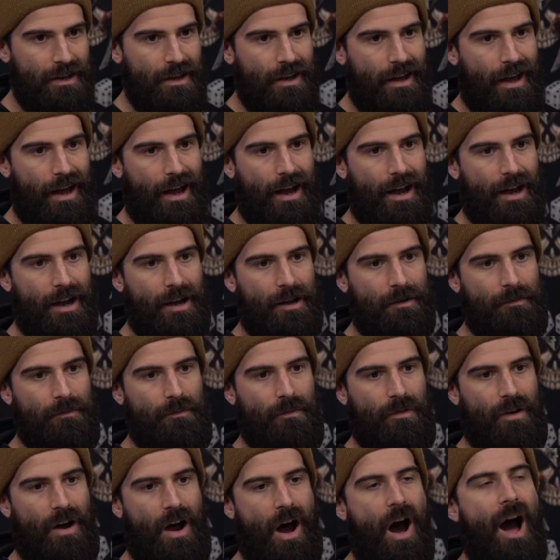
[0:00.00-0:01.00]

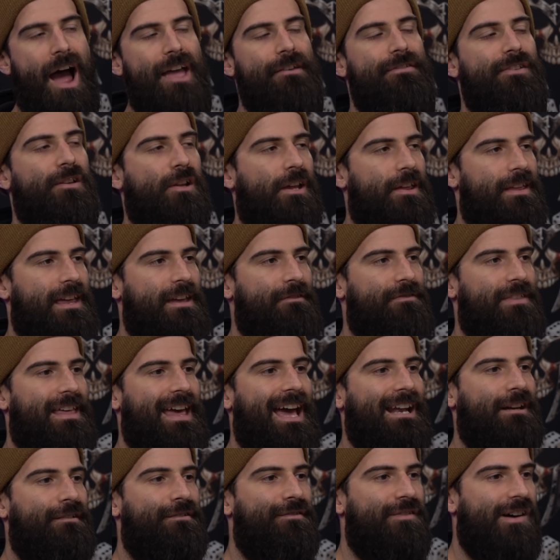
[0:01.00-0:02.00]
I feel like if they
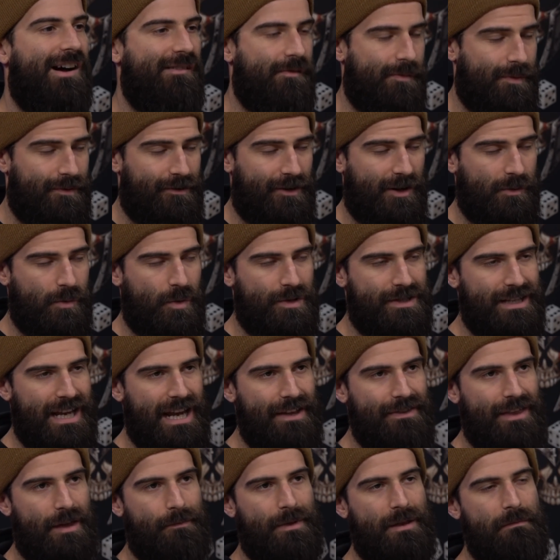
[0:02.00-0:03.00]
had a 5-up invulnerable
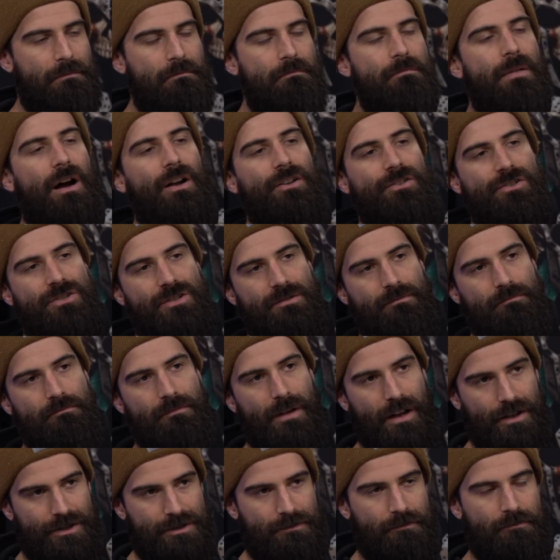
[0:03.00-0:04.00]
save, they'd be much,
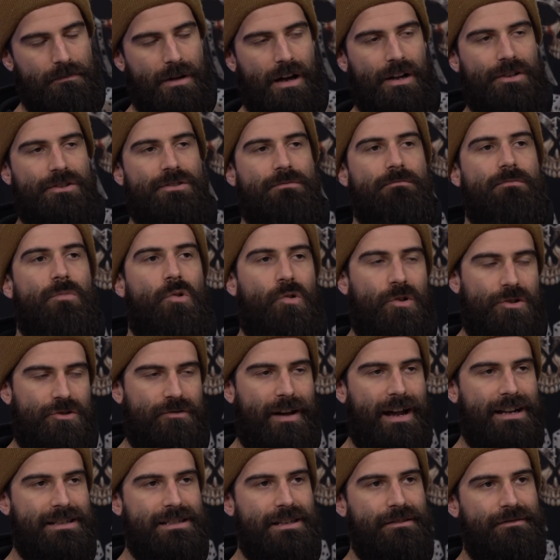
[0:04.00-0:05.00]
much, much more
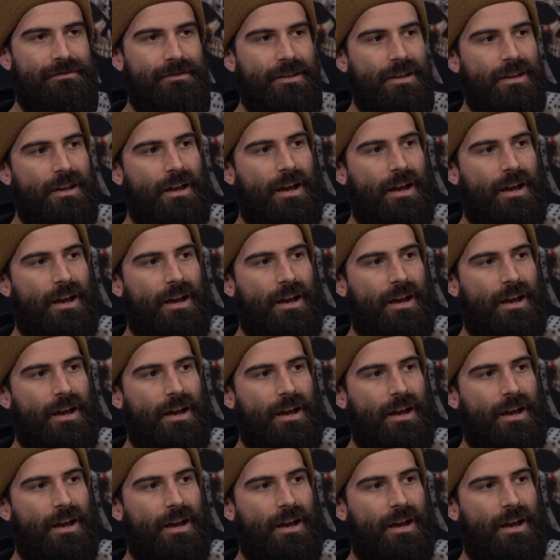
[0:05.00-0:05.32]
attractive,